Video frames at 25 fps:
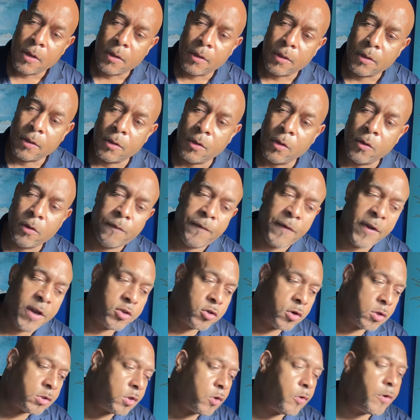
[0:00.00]
Luther
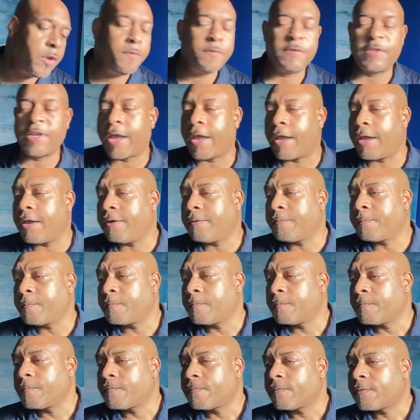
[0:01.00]
Vandross, oh, he was gay.
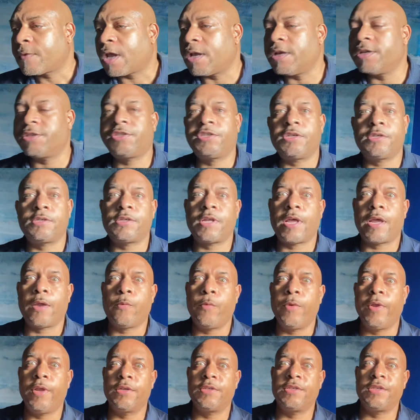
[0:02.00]
It's just like
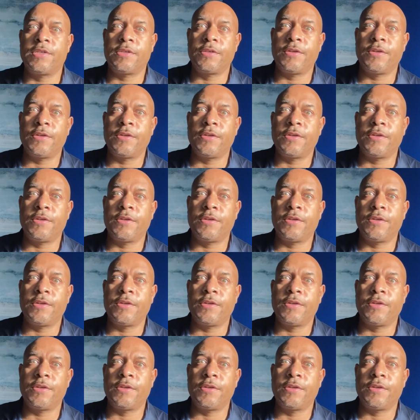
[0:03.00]
we could just,